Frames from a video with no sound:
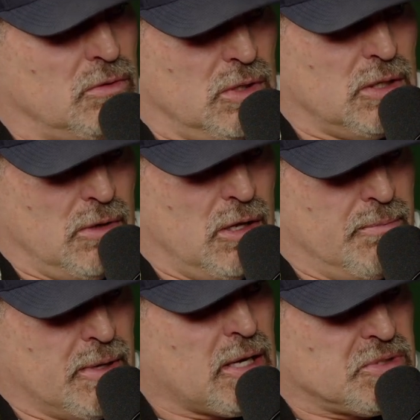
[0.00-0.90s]
it
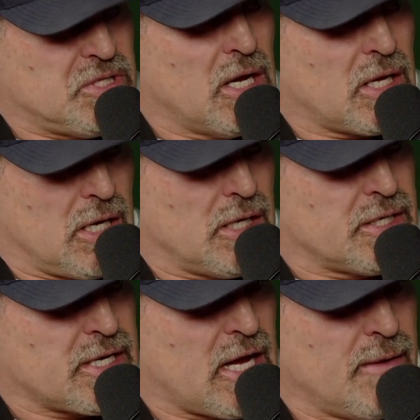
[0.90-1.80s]
becomes
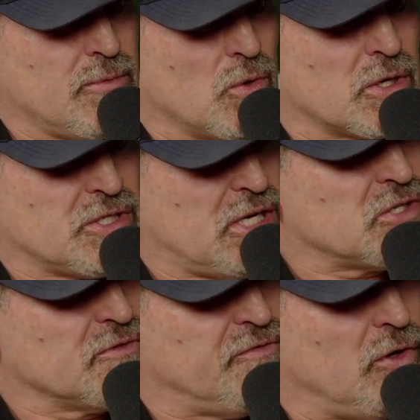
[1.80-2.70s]
nut-cutting time, your
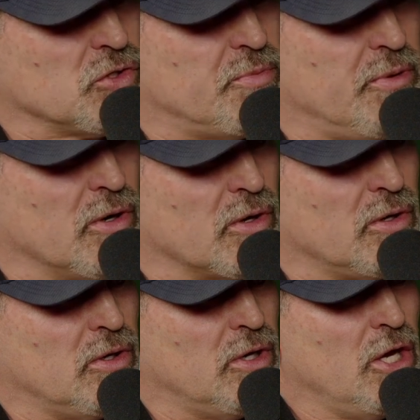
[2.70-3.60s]
organization falls apart.
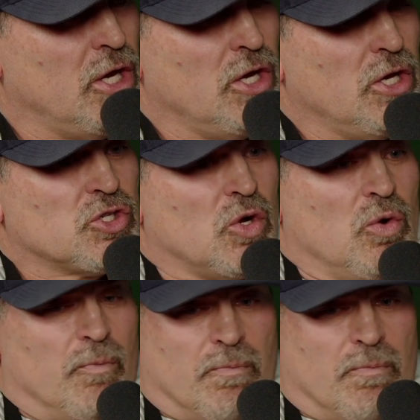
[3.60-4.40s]
So